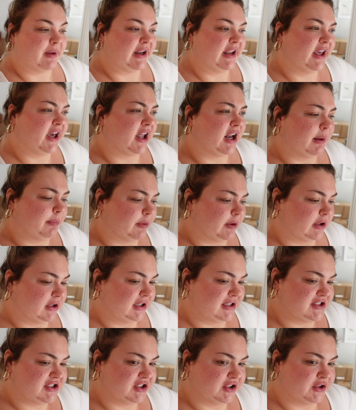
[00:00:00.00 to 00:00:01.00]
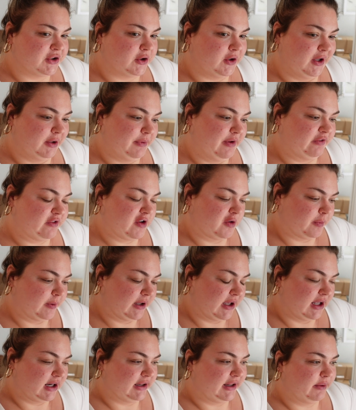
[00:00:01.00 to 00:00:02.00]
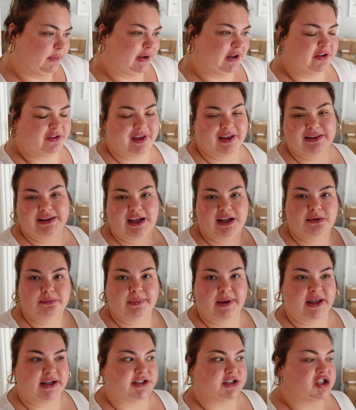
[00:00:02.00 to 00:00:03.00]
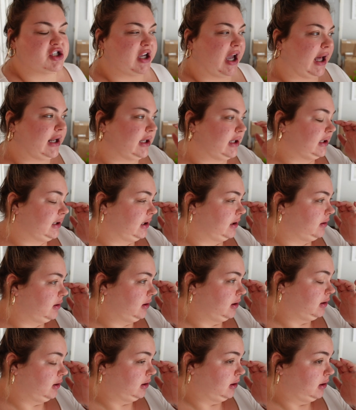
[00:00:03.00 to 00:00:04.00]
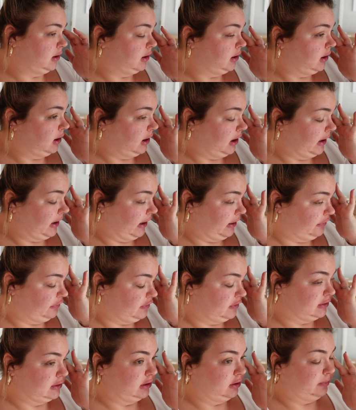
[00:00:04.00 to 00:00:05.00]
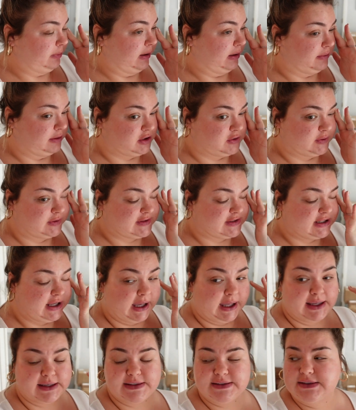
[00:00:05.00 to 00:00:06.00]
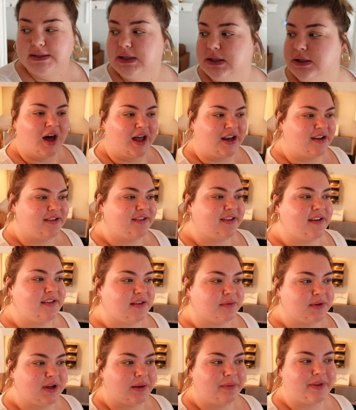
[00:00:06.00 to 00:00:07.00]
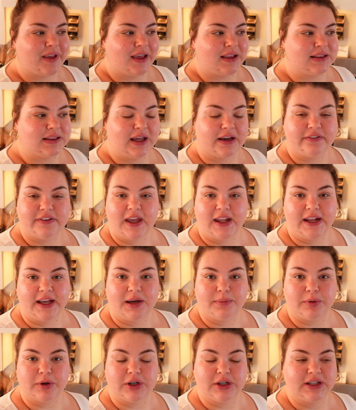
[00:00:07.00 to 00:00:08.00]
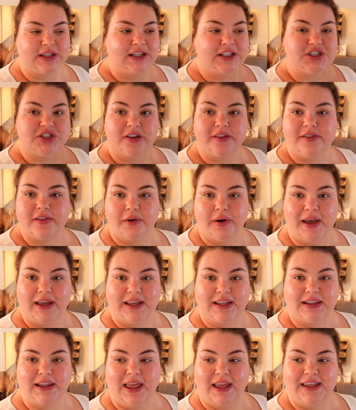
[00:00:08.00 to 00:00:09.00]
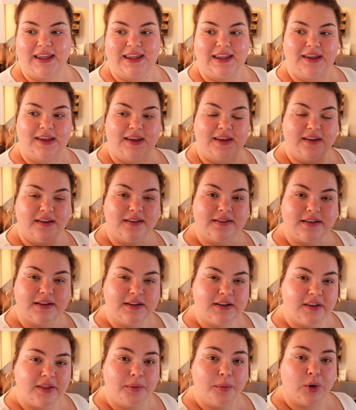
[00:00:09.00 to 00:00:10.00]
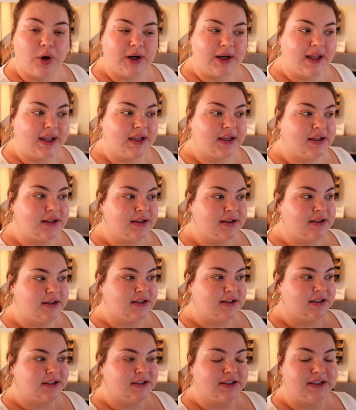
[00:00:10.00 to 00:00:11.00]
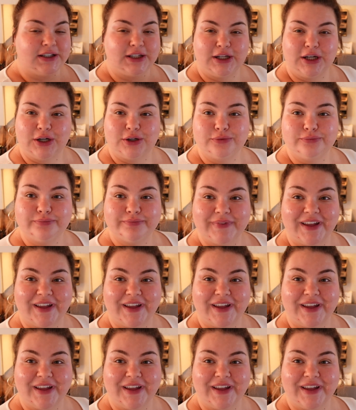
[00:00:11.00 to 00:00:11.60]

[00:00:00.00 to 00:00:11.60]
But he got up early too and we've just been kind of like, we just like laid in bed and chatted and hung out for a little bit, which was nice. Honestly, sometimes I love getting up early just so I can like ease into the morning you know?